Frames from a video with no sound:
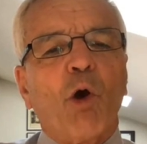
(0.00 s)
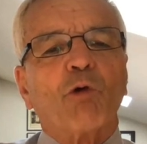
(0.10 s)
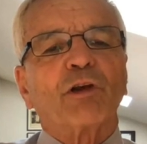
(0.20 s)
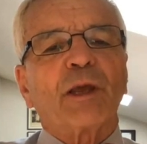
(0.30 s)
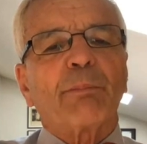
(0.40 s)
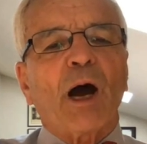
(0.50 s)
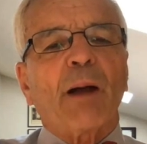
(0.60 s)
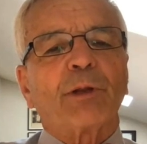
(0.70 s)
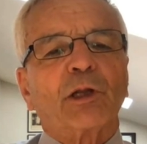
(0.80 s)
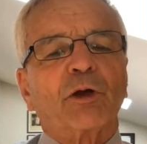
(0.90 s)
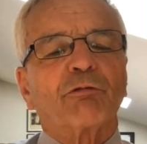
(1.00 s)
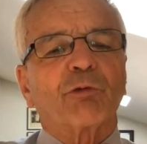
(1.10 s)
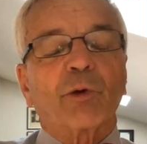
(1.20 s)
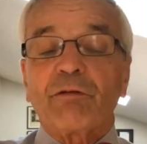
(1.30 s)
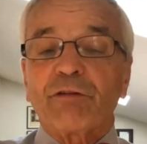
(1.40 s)
overly popular
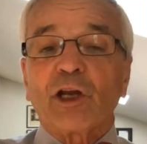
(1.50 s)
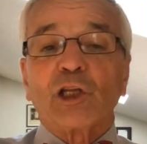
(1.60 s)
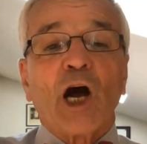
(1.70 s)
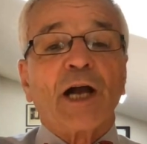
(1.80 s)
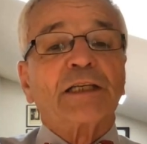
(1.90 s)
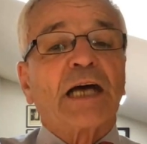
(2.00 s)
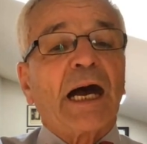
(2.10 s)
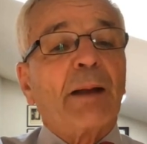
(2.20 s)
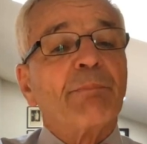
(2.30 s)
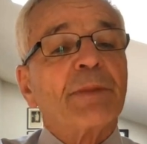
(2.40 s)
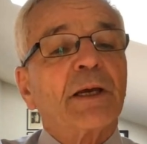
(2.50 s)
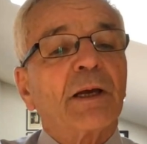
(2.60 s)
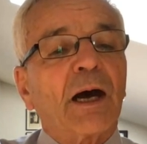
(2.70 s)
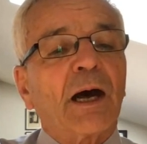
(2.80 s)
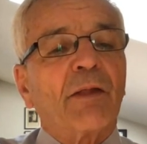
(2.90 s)
for a very long time.
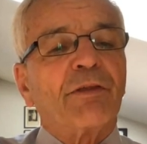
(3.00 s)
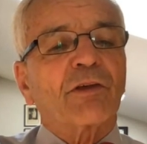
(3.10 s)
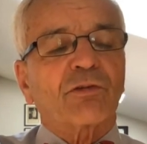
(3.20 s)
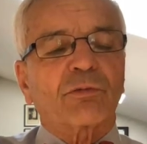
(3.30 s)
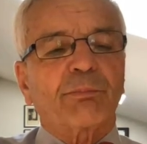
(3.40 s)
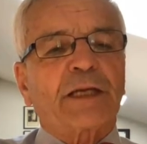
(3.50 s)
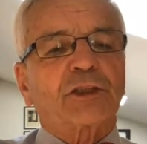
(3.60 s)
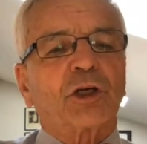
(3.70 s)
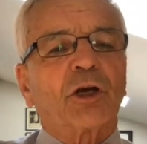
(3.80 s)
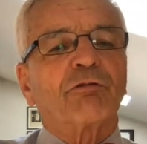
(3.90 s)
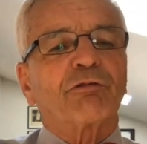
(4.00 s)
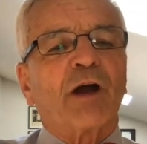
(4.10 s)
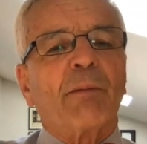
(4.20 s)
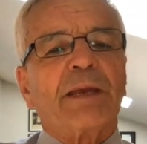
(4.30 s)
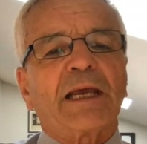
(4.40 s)
This picture
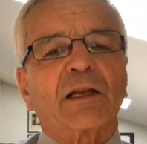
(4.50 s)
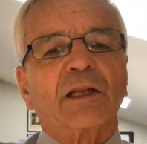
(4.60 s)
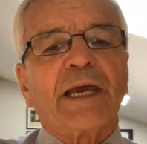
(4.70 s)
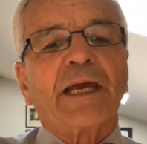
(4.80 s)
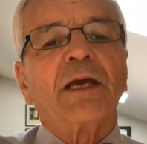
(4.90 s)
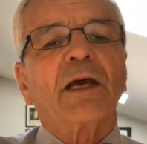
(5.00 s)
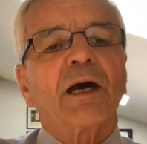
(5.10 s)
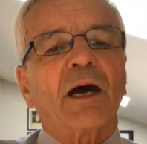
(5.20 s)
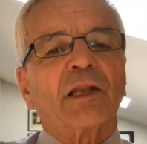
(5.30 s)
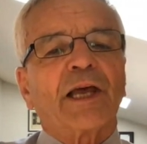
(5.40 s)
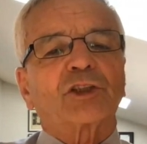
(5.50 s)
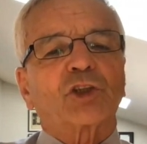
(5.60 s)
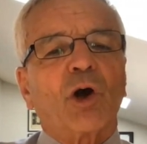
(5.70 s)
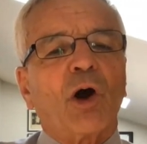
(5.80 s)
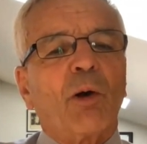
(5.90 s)
from Italy, a
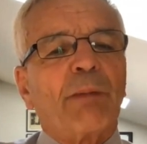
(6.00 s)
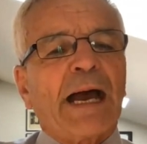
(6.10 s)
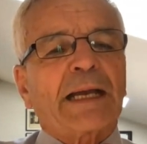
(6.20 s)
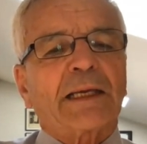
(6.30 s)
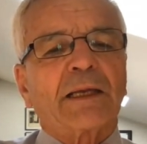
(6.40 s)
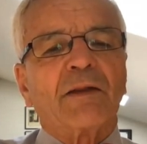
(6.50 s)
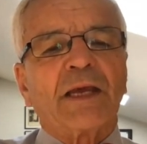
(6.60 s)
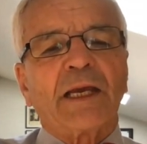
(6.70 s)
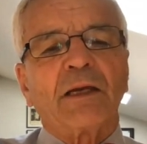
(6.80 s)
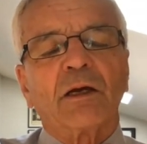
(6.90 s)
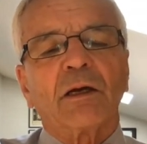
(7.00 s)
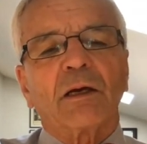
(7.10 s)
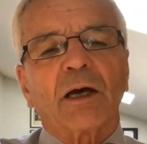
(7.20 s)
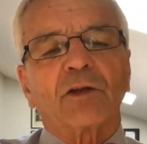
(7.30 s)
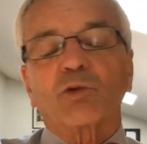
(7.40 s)
lecture hall back in the
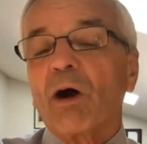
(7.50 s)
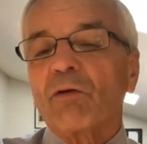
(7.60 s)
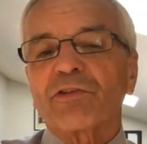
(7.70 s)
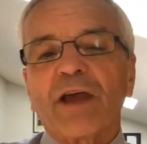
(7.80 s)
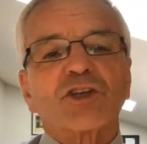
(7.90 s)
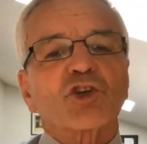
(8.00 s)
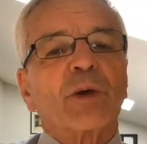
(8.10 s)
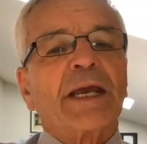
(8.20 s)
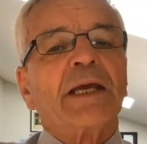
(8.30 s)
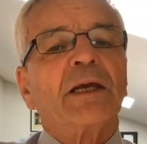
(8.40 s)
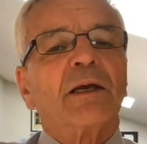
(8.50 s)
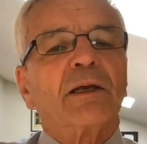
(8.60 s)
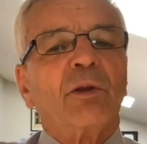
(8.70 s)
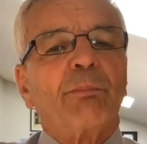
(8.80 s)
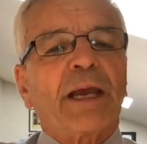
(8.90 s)
12th century,
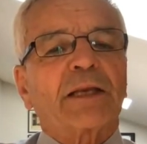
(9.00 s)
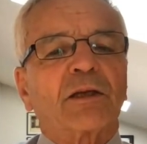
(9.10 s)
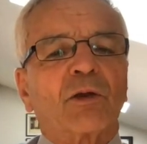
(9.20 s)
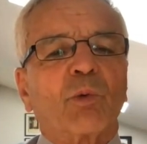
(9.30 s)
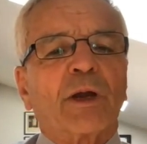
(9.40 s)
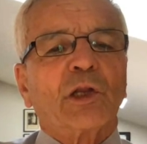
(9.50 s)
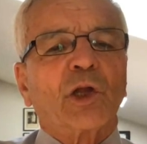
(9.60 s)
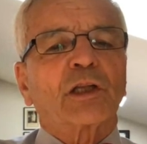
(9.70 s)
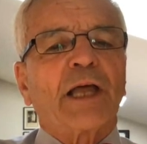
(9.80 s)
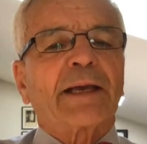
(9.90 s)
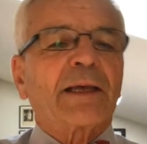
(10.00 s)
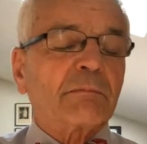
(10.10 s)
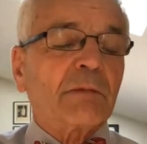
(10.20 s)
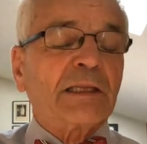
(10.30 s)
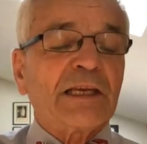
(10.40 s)
depicted what it looked like.
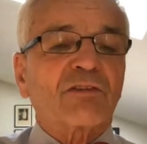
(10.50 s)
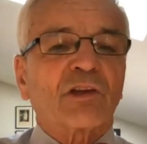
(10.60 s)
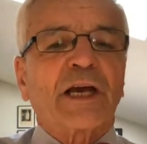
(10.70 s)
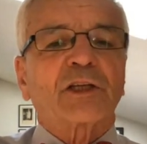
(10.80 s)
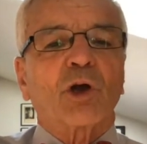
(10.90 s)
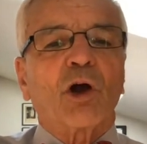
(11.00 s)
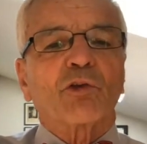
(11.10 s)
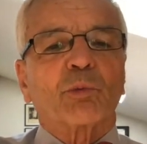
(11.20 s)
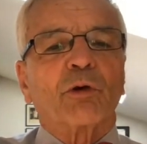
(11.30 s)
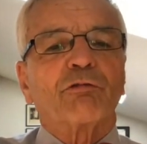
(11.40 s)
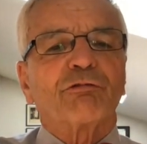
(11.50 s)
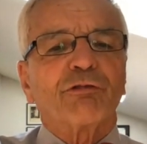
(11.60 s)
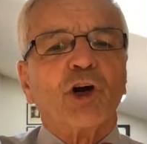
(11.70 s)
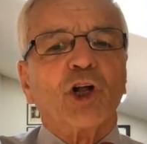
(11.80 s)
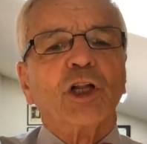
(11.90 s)
At least the lecture halls were
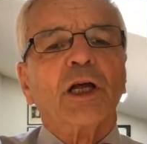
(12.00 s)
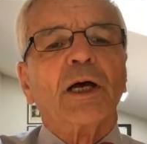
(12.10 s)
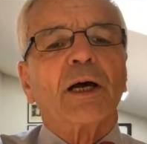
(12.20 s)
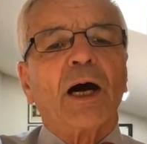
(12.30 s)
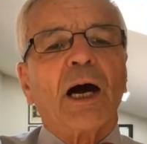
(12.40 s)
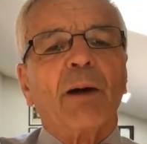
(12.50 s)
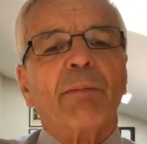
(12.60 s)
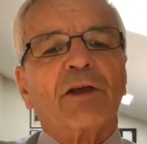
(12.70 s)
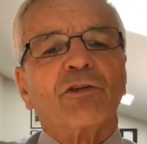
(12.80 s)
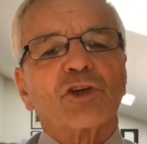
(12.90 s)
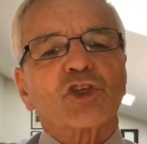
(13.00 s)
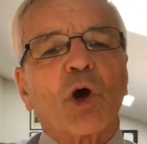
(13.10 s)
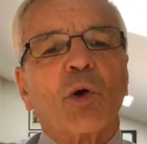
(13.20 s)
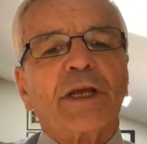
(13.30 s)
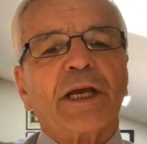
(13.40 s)
full, as is
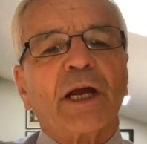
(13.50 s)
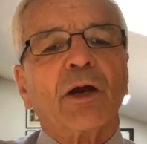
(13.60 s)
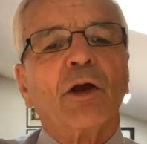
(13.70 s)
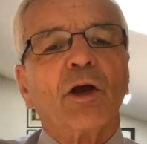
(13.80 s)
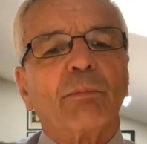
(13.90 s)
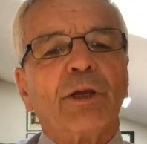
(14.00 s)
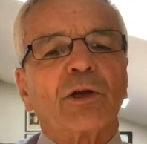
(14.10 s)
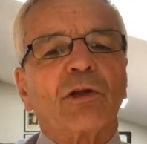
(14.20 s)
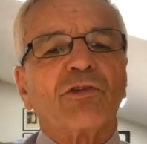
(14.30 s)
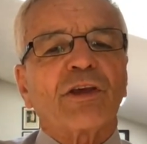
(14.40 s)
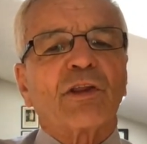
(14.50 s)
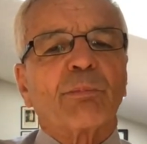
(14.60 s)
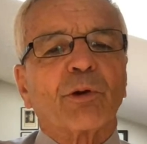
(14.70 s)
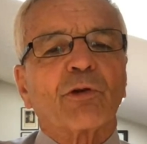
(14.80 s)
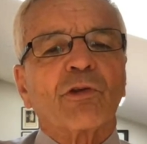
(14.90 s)
shown here, but you can see the
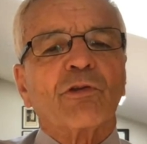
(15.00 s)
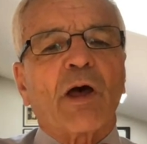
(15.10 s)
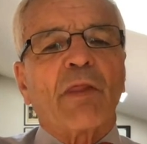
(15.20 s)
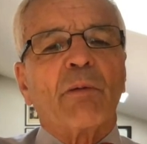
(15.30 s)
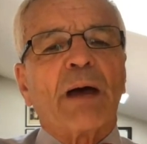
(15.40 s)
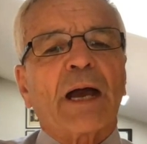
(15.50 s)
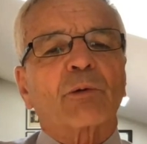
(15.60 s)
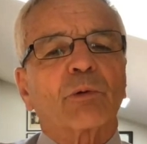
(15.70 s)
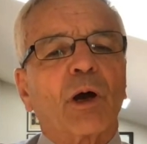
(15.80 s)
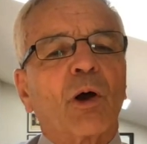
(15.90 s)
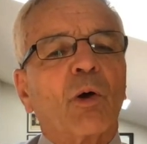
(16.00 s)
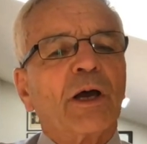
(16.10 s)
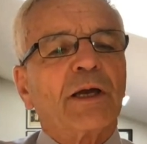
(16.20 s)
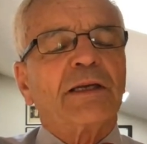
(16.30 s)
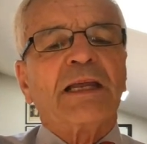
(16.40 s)
persons on the back row
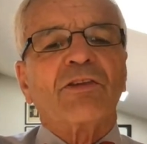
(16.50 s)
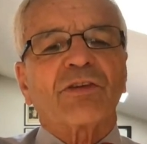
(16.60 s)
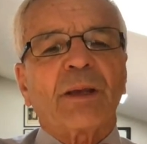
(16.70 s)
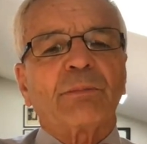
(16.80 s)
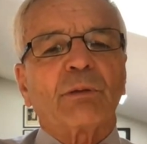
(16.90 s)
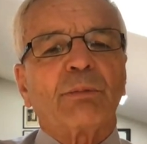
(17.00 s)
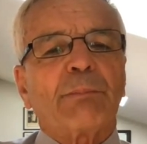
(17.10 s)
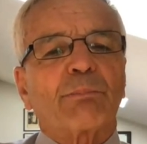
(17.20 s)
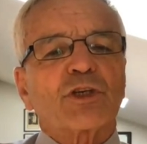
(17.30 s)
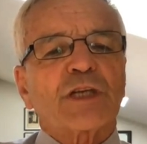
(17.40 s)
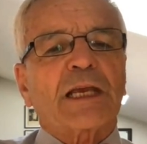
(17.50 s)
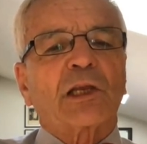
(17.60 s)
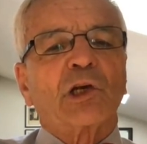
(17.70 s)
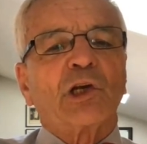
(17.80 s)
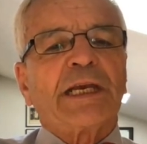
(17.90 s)
didn't seem to be
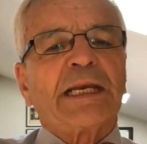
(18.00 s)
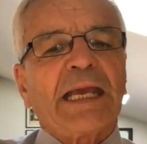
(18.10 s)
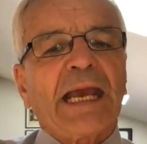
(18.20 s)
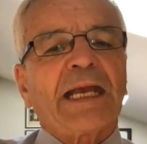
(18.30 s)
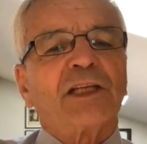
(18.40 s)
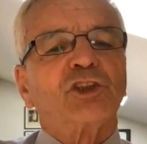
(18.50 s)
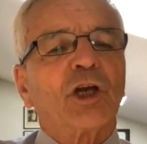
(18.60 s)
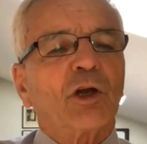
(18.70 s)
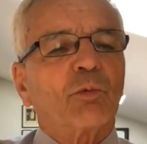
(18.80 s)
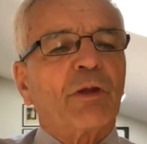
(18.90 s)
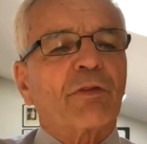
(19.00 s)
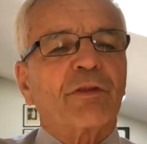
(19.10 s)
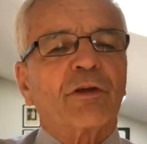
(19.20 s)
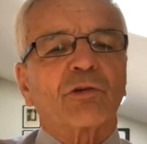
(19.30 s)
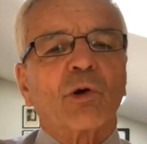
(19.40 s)
particularly engaged with
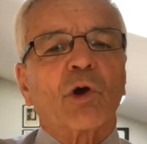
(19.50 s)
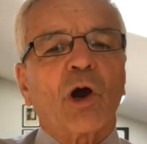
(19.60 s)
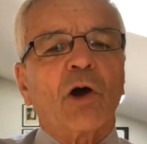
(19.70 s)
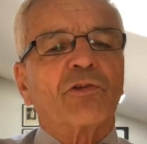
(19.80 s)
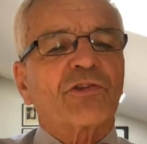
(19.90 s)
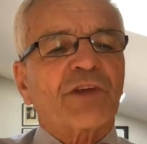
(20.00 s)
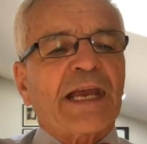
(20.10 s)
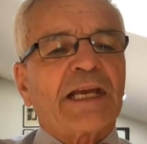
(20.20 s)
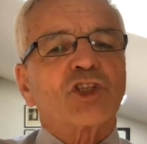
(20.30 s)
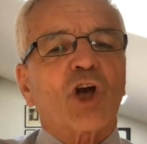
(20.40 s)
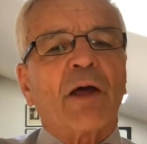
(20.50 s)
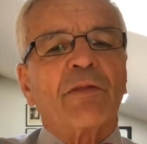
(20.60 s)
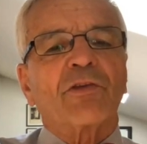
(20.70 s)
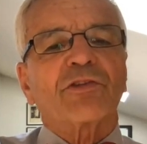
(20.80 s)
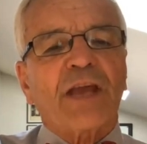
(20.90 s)
the so-called sage on
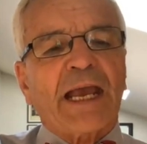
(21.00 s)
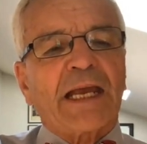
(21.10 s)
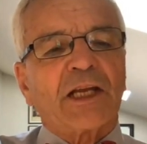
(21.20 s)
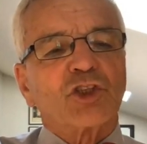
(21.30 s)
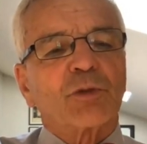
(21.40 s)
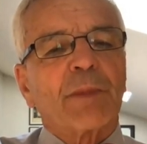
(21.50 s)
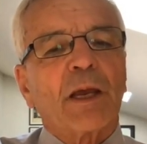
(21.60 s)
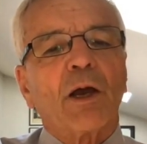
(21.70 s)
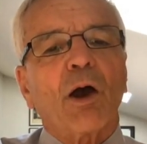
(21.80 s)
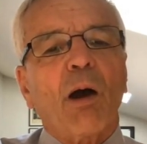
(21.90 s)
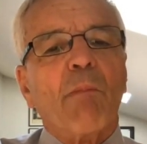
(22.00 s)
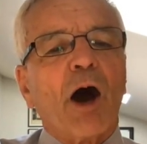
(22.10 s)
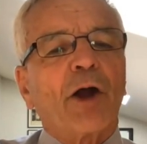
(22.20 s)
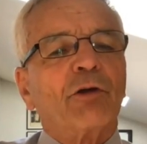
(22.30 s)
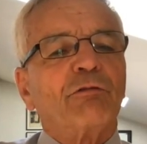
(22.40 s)
the stage. A
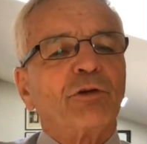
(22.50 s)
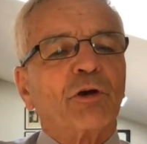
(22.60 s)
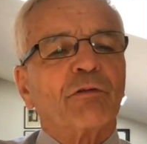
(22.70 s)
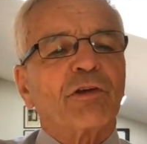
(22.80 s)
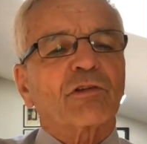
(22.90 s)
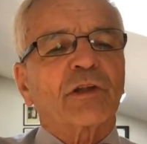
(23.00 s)
modern view of this